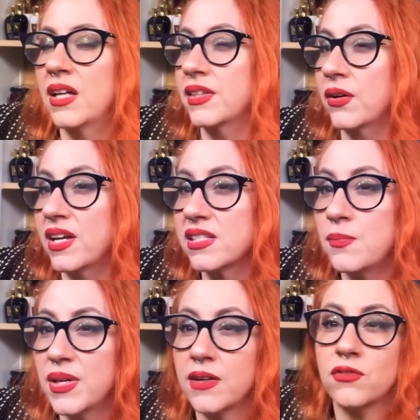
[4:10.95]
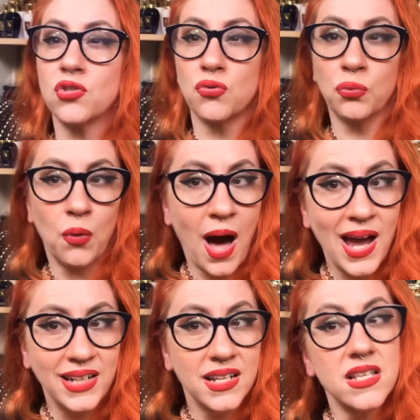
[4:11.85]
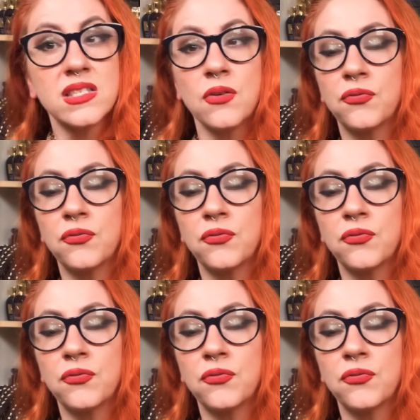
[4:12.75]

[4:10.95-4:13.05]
There is a bit of dryness